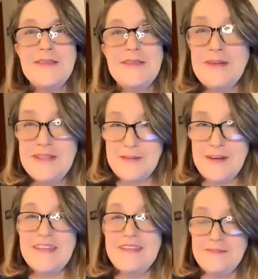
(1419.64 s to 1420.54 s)
was
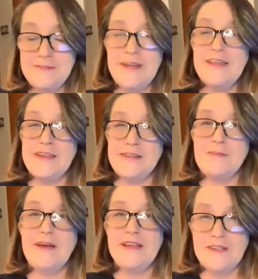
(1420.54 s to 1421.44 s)
grace under
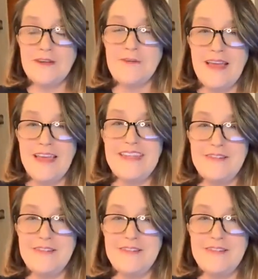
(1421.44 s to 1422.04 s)
pressure. You're right, Deidre.